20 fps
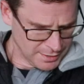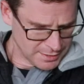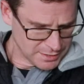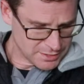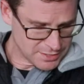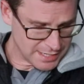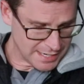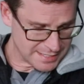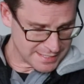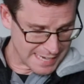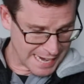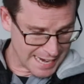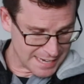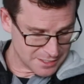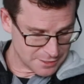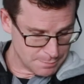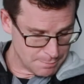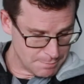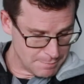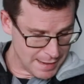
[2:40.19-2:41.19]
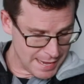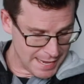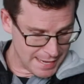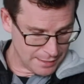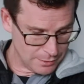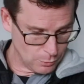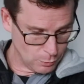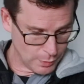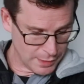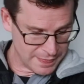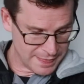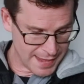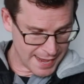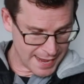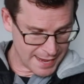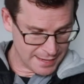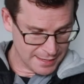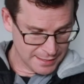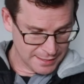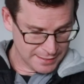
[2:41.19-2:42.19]
says, as men, when
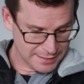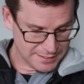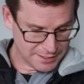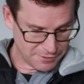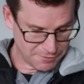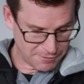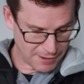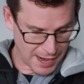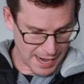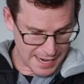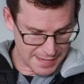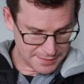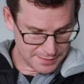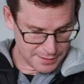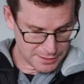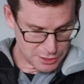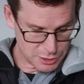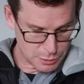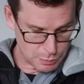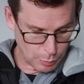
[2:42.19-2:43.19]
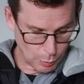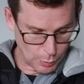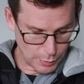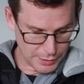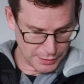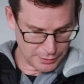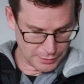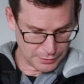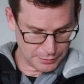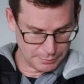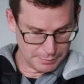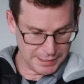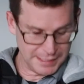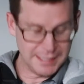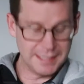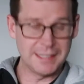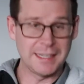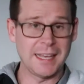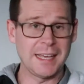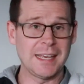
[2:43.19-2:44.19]
they divide the spoil,
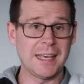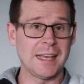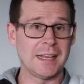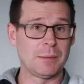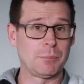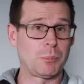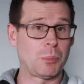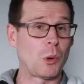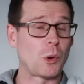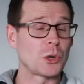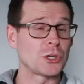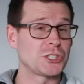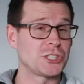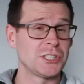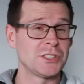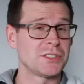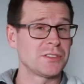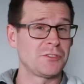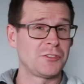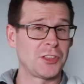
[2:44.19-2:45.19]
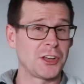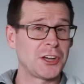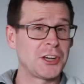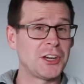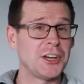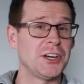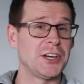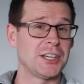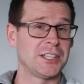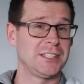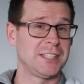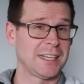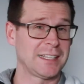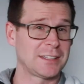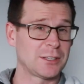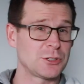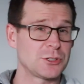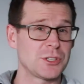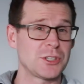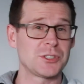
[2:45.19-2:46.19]
meaning they get portions of the goods, like
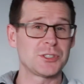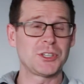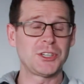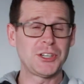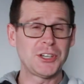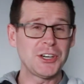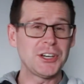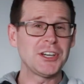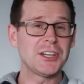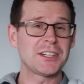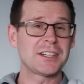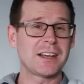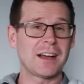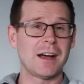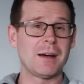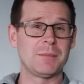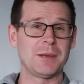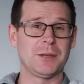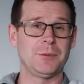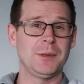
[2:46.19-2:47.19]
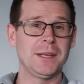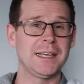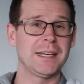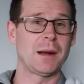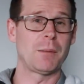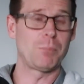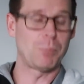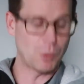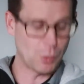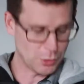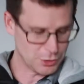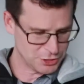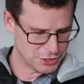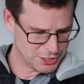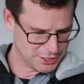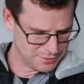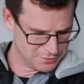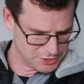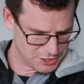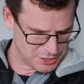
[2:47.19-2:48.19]
there's this good coming, we get a
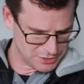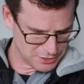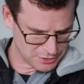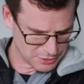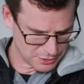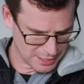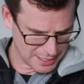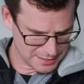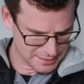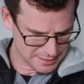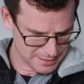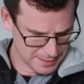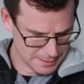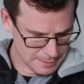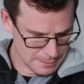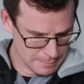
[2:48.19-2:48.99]
portion of Jesus Christ.